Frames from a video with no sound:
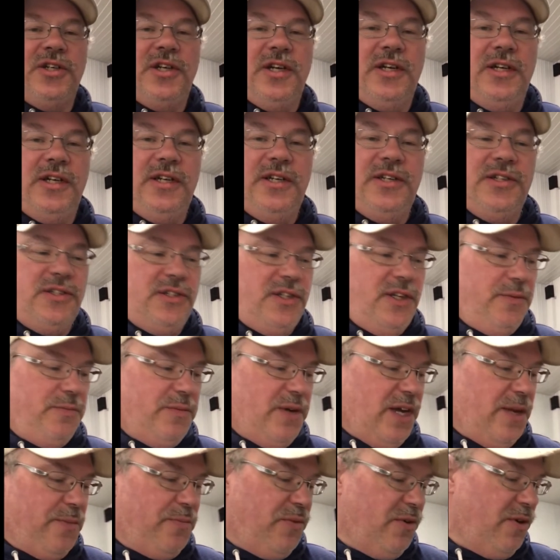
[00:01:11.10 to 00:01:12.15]
at least in
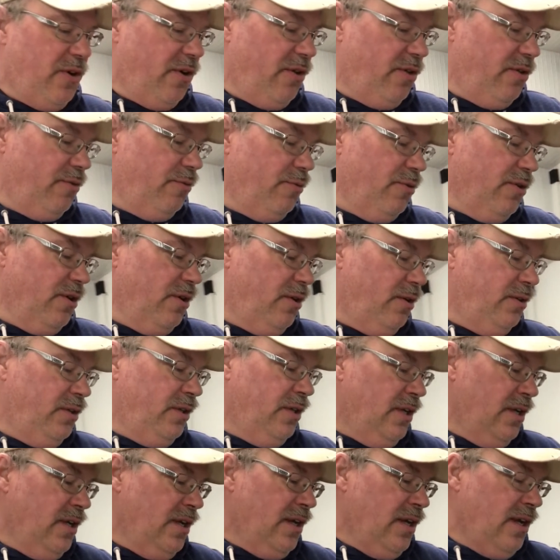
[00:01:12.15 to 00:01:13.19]
my part of the world
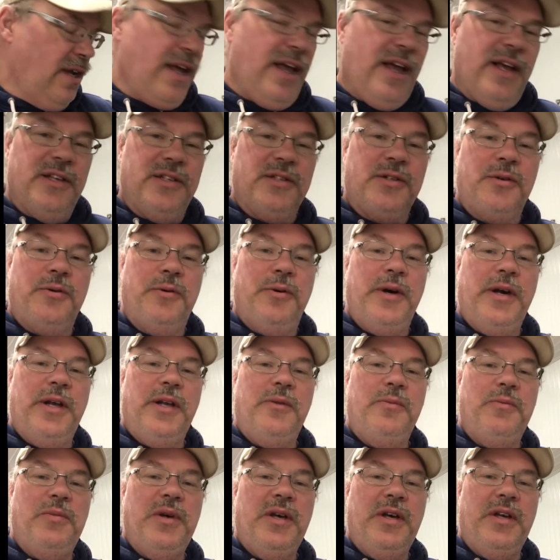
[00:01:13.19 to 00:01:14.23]
has quite a
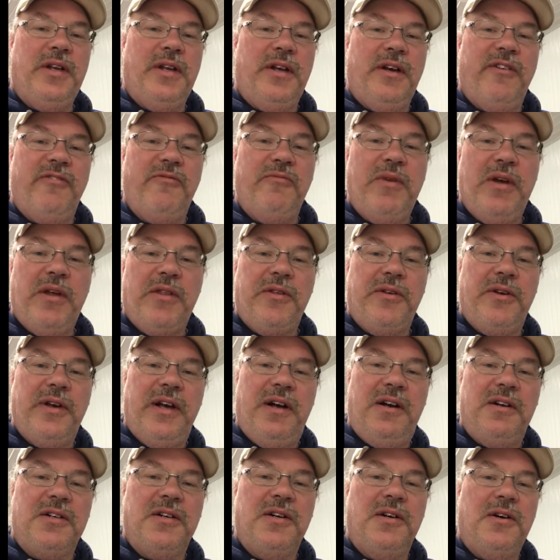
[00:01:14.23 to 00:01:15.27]
bit of methyl
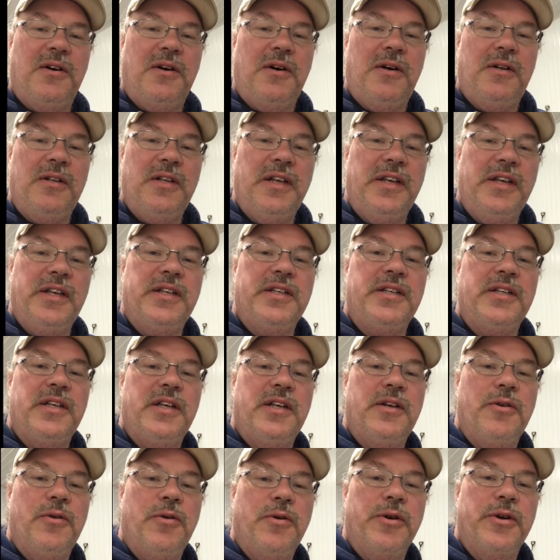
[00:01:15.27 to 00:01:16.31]
alcohol in it
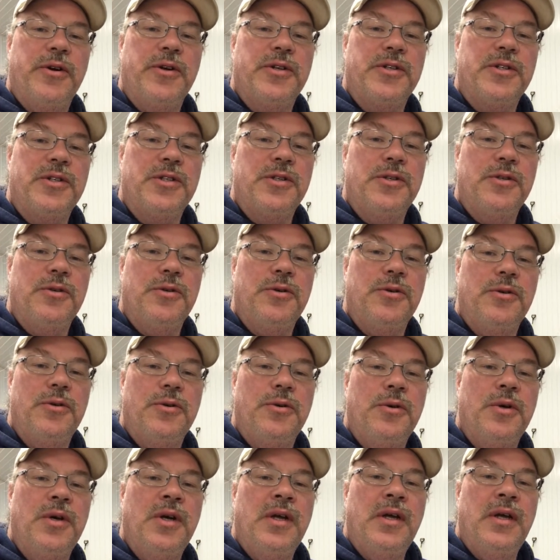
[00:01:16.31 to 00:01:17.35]
in order
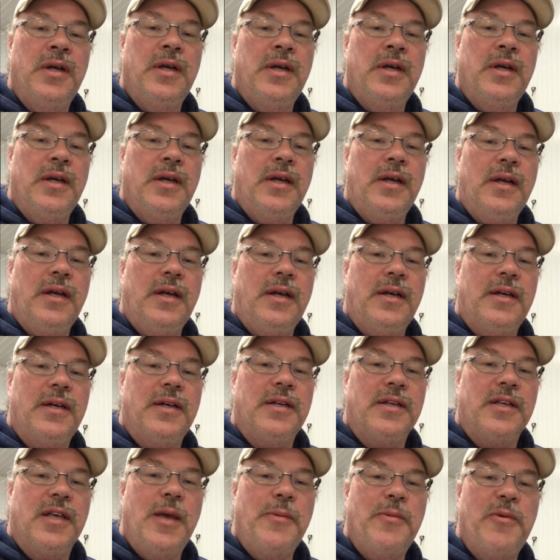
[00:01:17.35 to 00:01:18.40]
to uh,
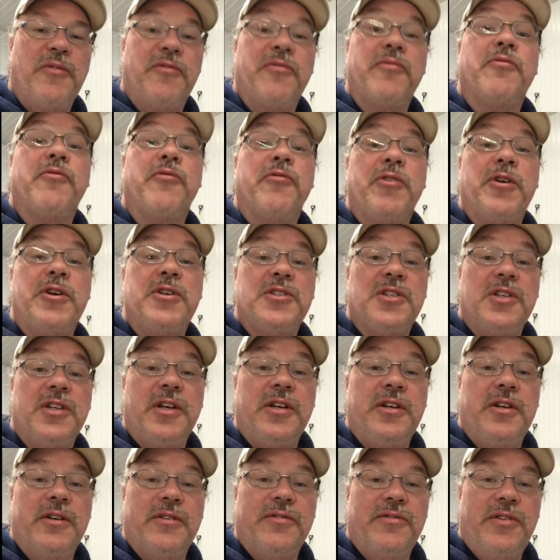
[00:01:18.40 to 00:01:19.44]
keep it from freezing
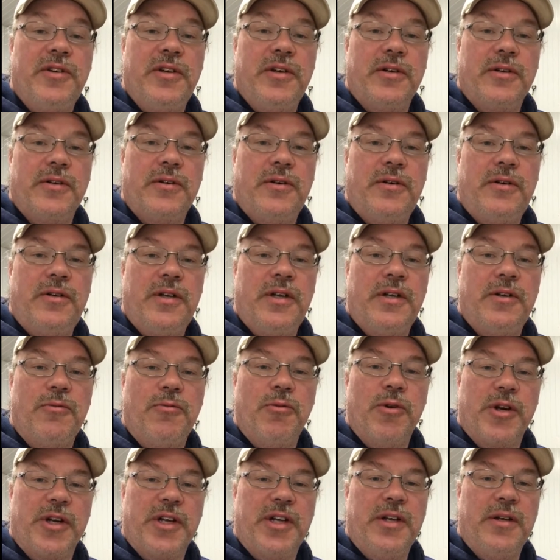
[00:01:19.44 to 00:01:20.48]
in your vehicle and
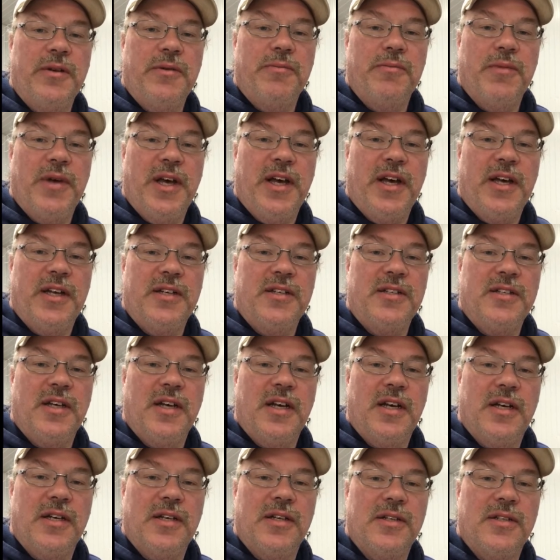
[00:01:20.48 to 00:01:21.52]
working at
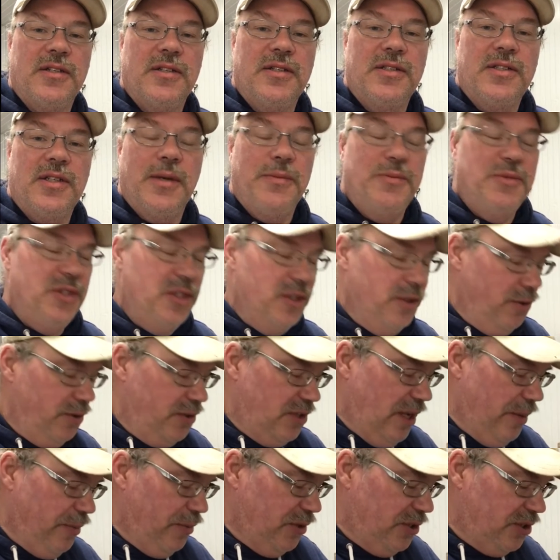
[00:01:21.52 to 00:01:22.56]
uh, sub-zero
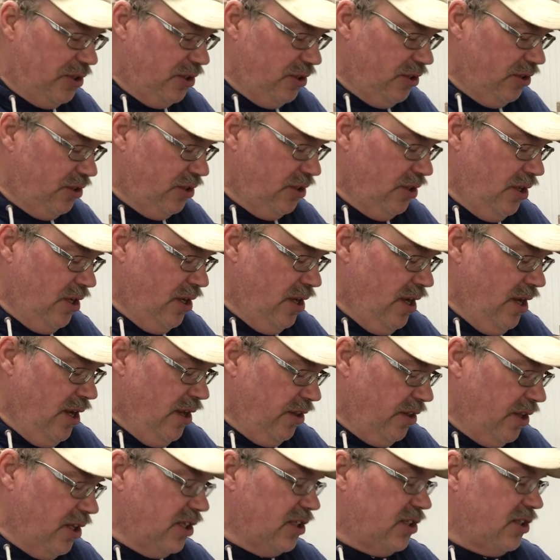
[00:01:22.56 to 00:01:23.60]
temperatures.
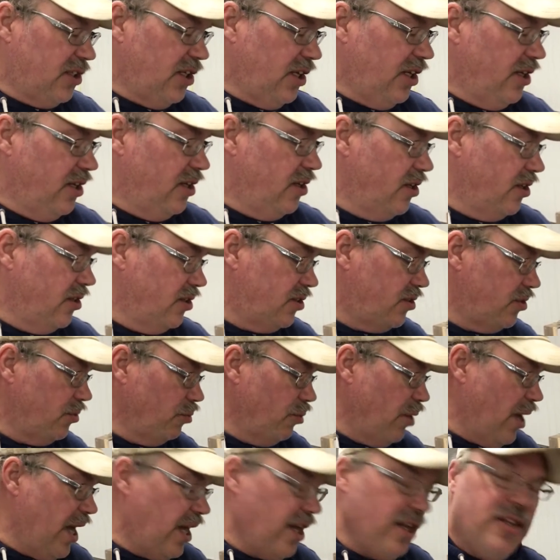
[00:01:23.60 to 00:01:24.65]
This is
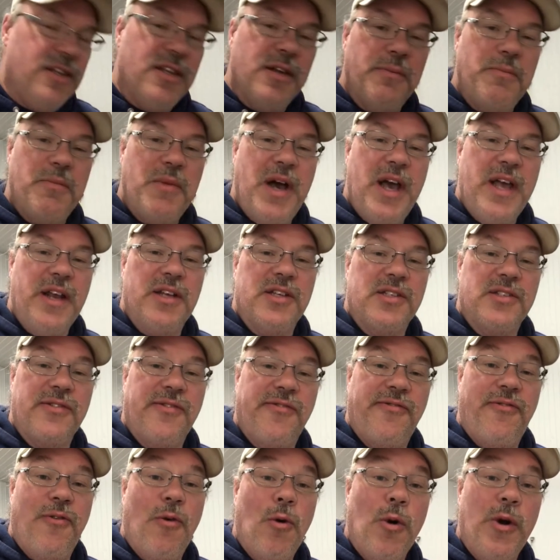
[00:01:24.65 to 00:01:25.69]
rated to minus
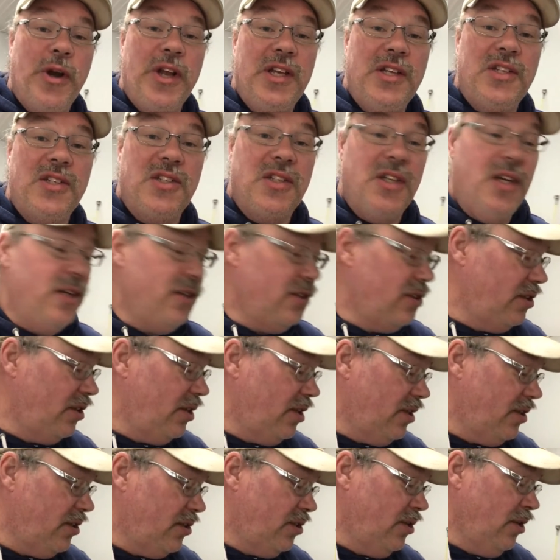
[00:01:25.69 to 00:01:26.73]
40
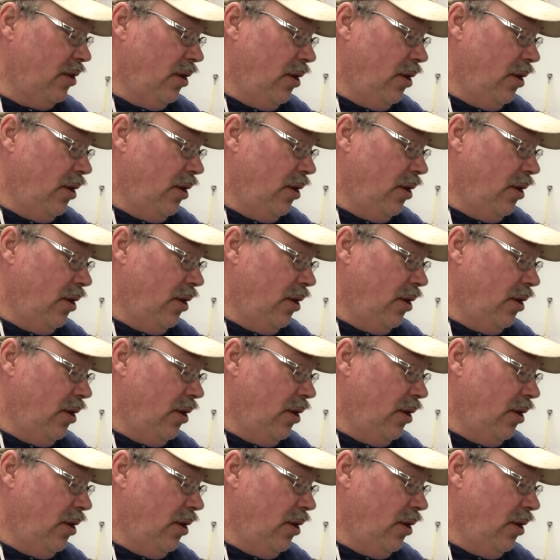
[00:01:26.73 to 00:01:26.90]
Celsius,